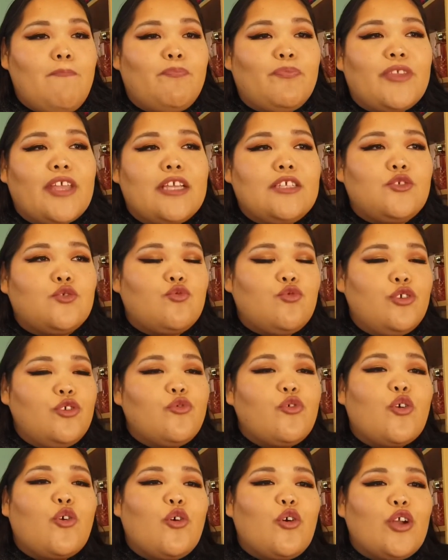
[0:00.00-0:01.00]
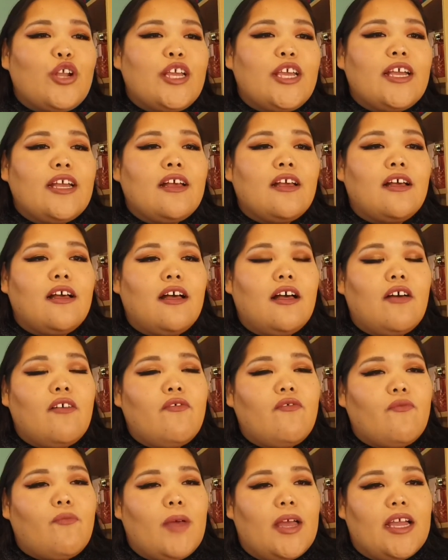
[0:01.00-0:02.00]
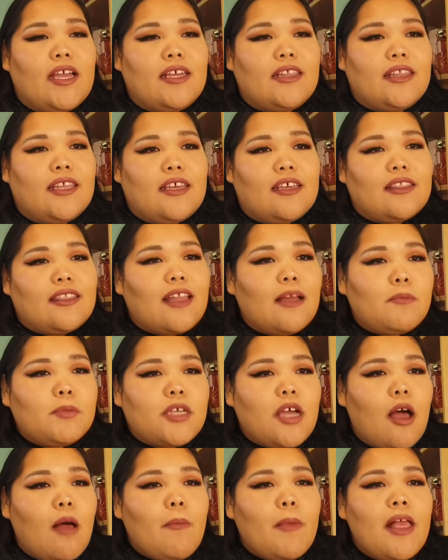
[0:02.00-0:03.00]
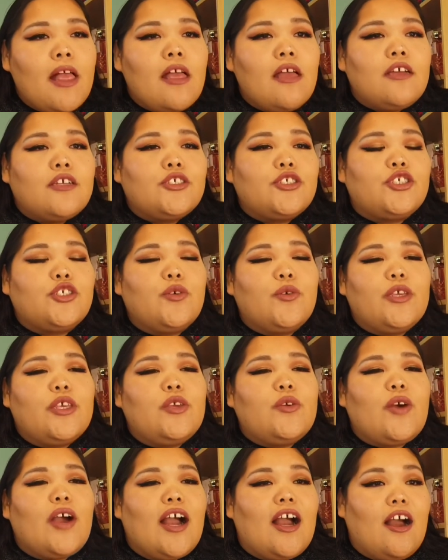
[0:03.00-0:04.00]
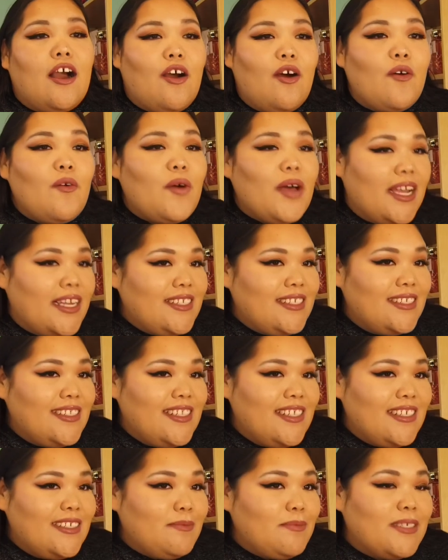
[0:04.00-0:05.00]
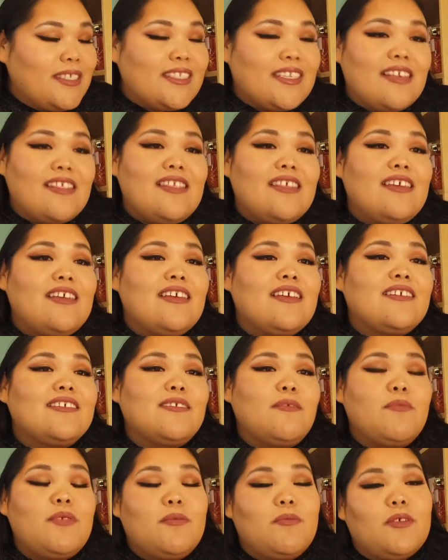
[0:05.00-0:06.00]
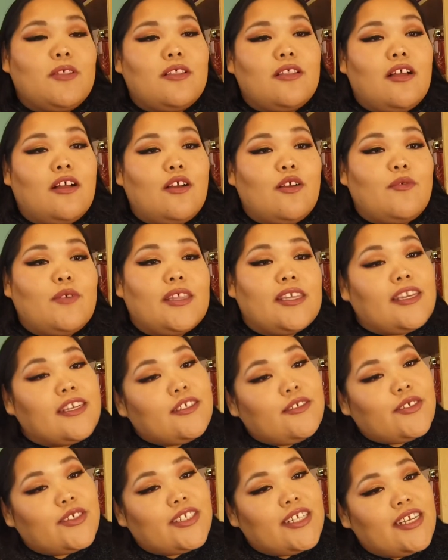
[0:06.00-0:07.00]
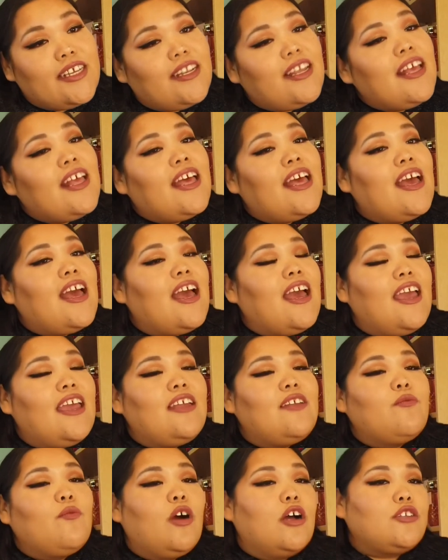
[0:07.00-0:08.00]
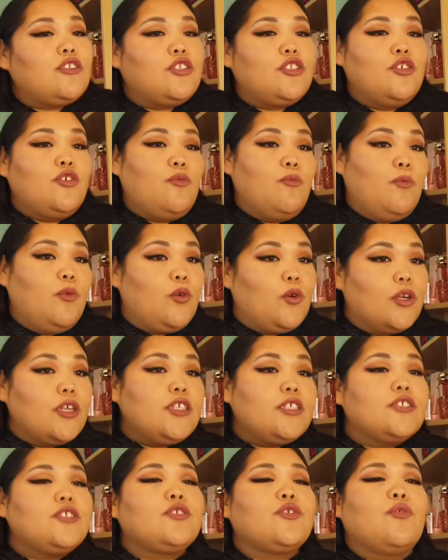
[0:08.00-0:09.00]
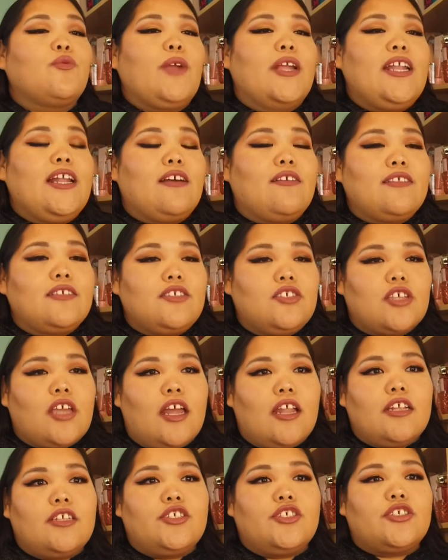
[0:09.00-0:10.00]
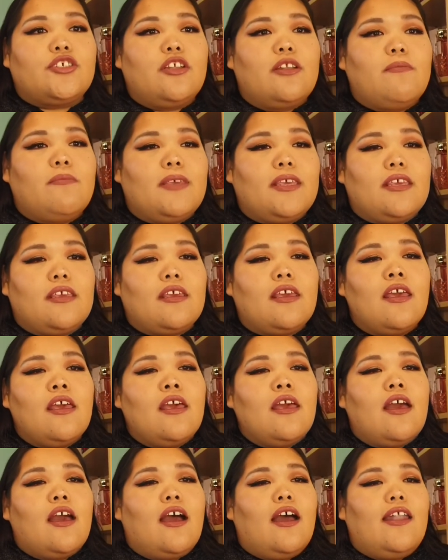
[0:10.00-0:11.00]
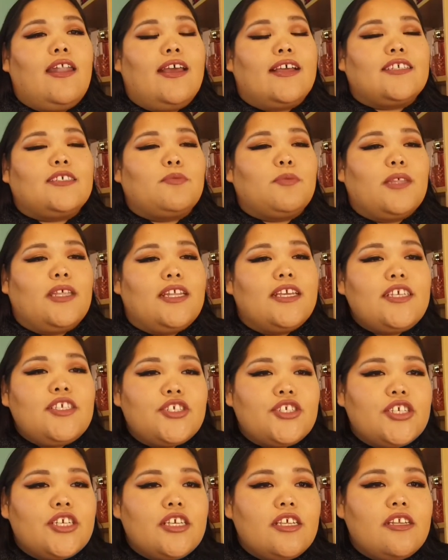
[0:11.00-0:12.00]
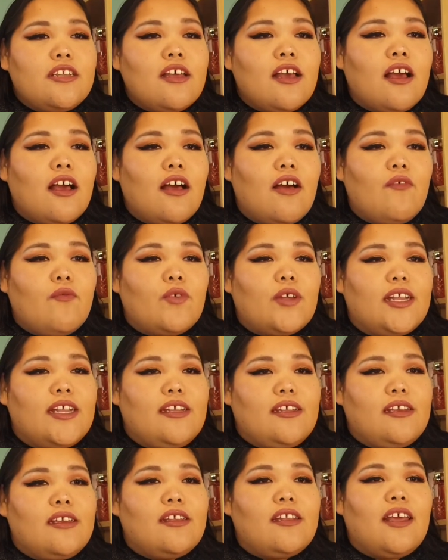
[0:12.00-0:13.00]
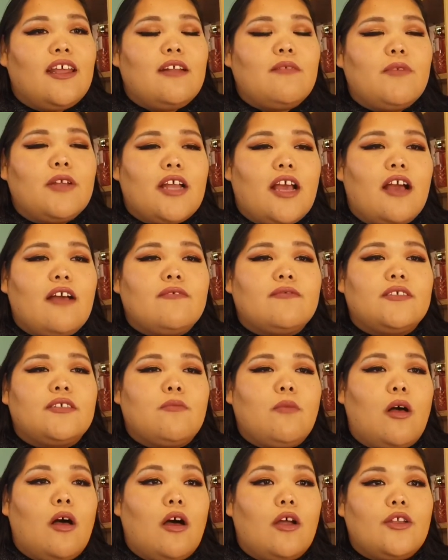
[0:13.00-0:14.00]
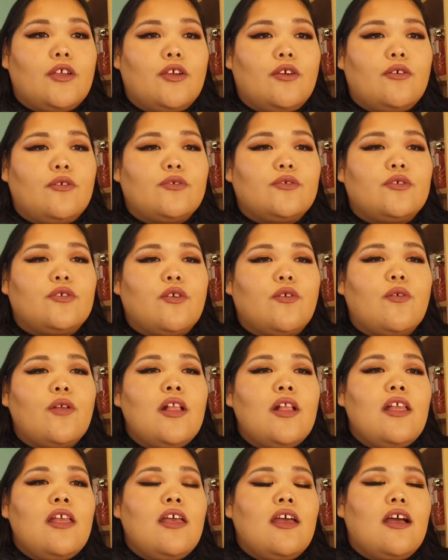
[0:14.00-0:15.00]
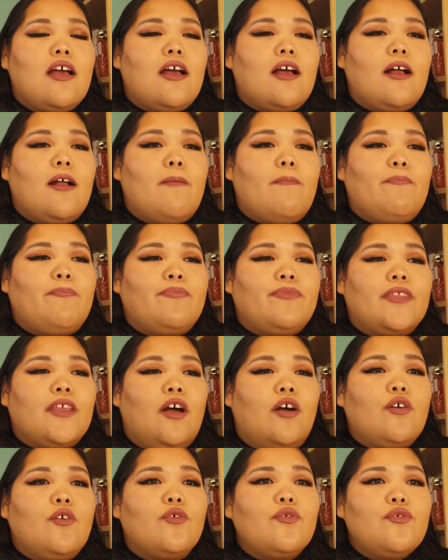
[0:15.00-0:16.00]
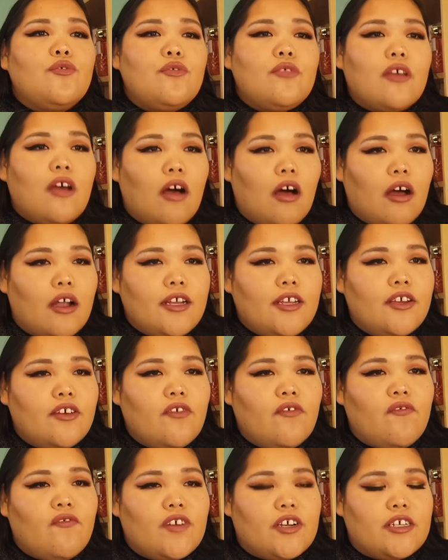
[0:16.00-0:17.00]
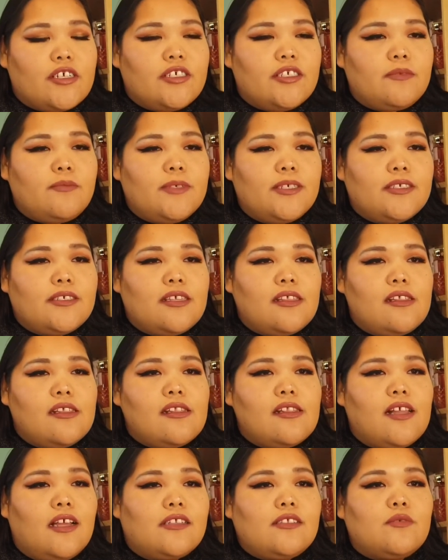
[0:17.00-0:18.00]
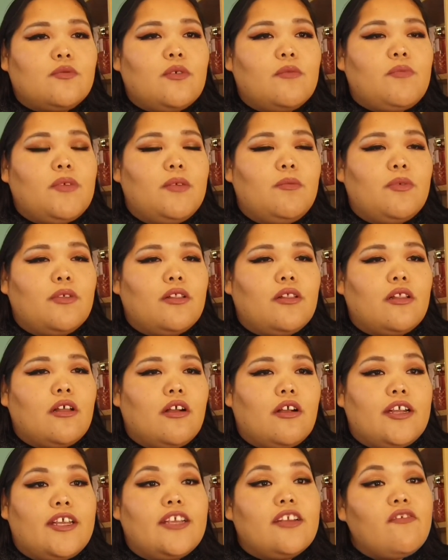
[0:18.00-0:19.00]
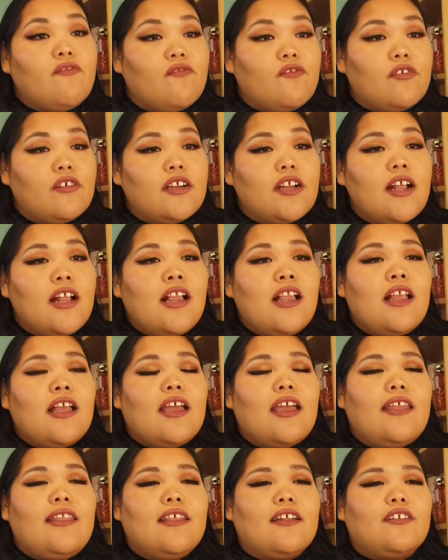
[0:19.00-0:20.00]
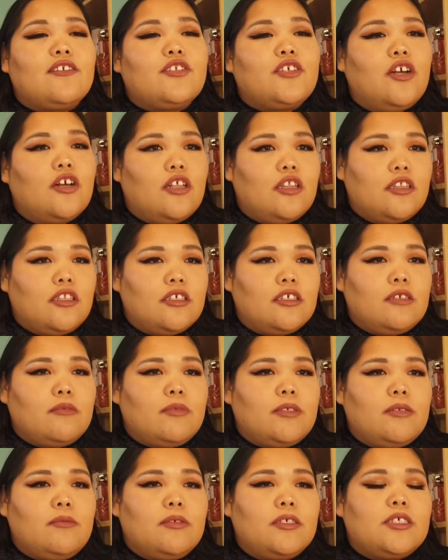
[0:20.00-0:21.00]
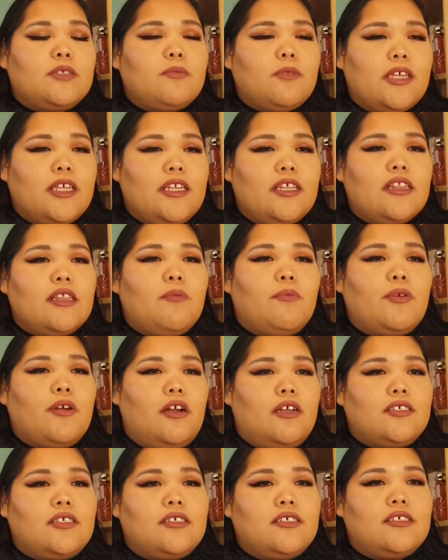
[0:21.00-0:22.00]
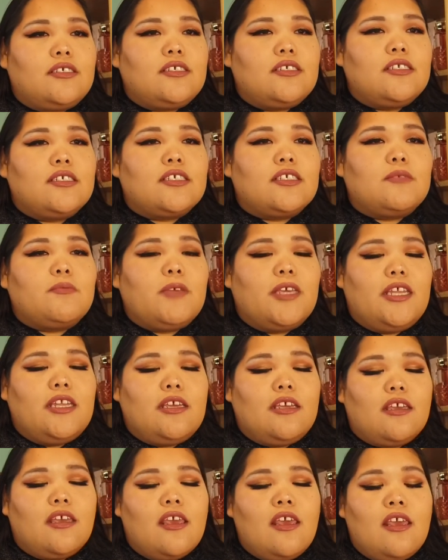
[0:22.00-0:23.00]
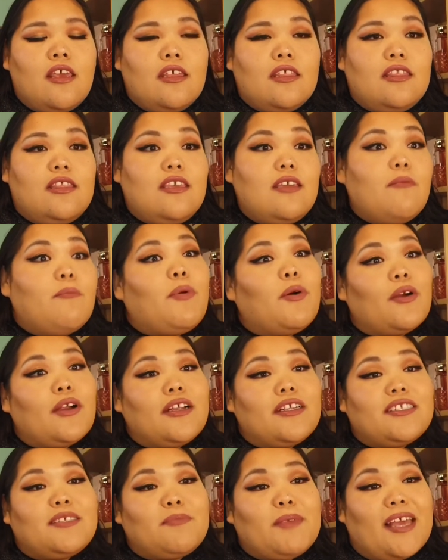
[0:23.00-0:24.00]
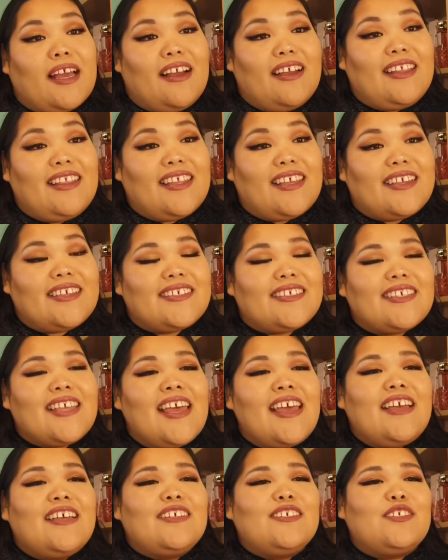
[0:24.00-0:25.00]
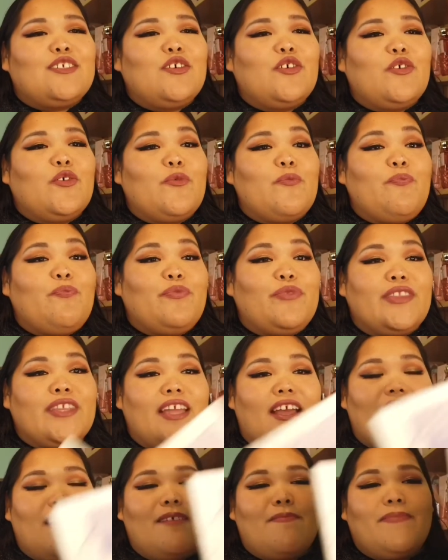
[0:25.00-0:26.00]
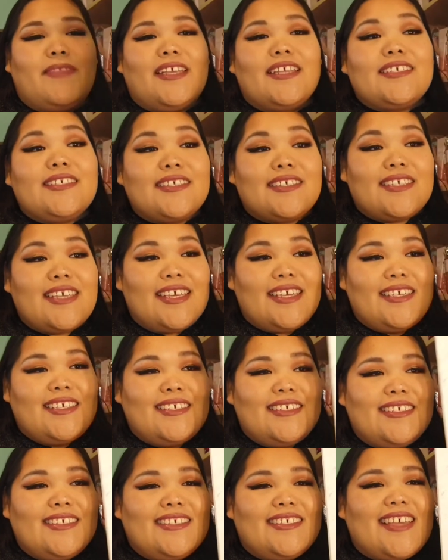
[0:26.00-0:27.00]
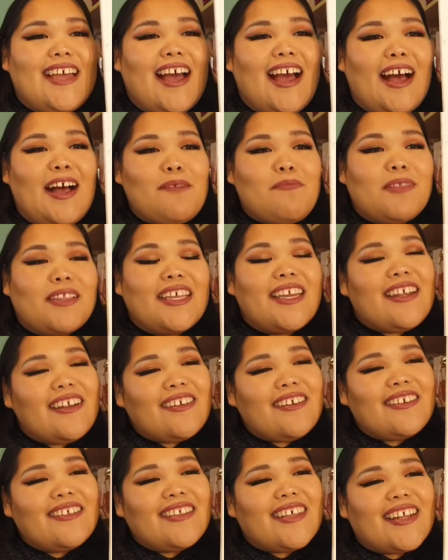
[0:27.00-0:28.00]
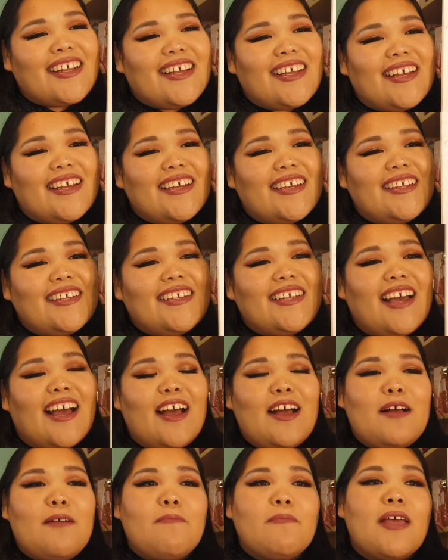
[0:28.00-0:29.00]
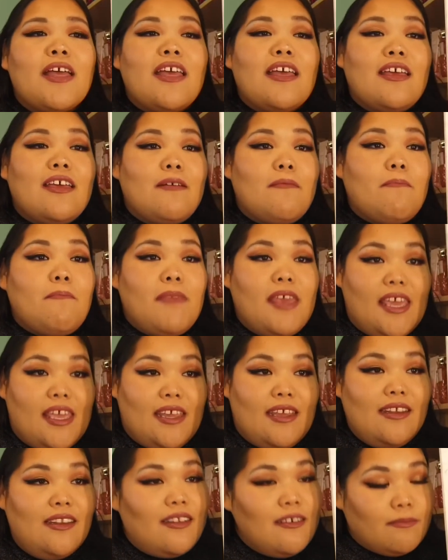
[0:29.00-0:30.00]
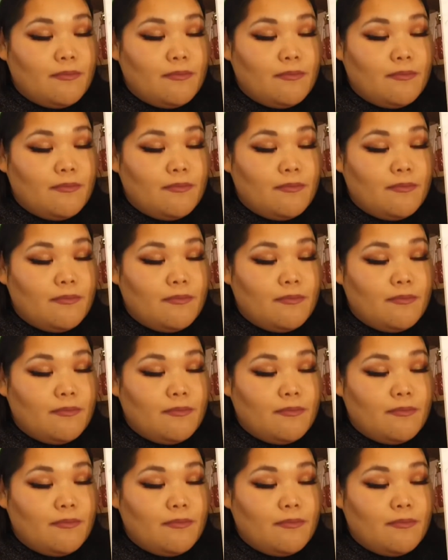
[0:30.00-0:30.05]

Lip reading: a screen recording of my laptop showing you how I did this, because I think some people are really interested and want to know more. So right now this is kind of just going to be an explanation of what I did, and I'm going to have some audio. So I'll go through the audio first because I think that's what people are here for, and then I'll talk a little bit of explaining the process and explaining the importance behind this. So this is a planner that I had made